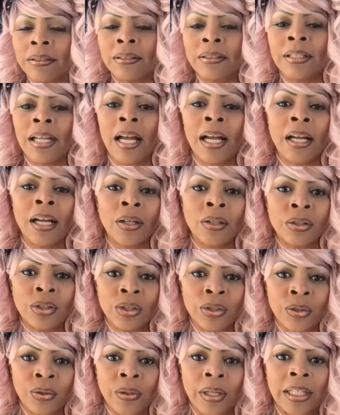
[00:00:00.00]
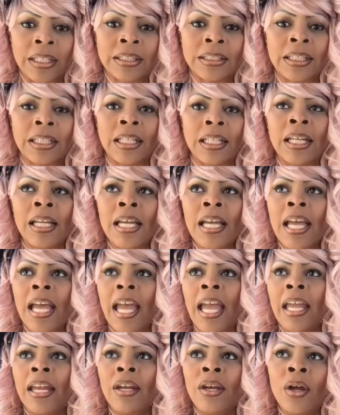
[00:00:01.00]
not go too crazy,
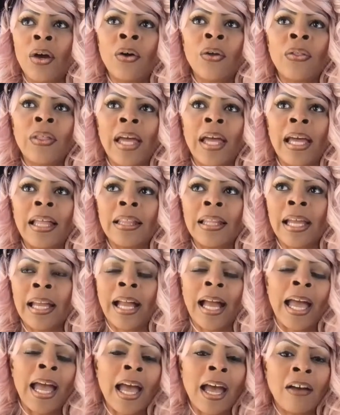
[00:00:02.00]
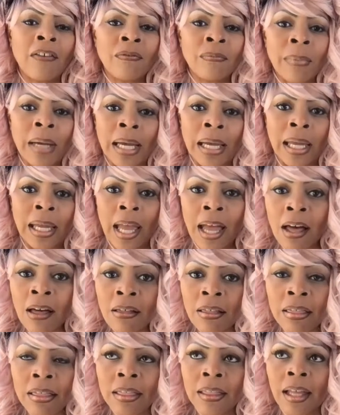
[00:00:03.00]
and know that like I have my
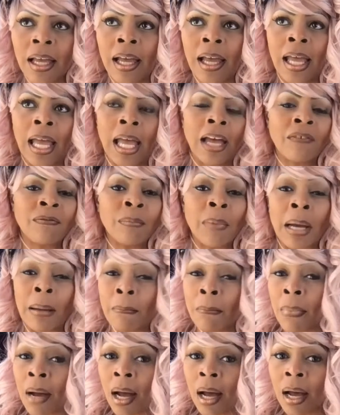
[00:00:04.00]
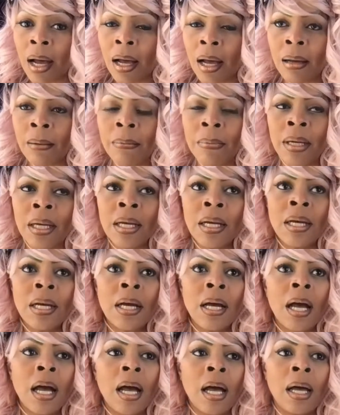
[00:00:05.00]
health, I have my mom,
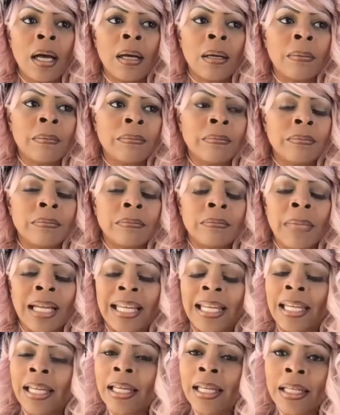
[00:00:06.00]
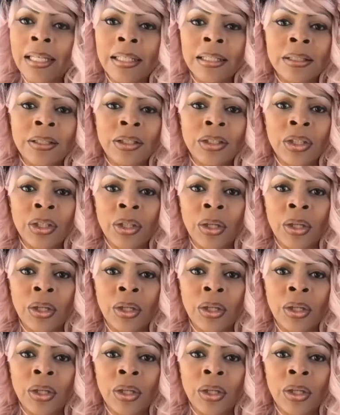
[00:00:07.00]
my kids.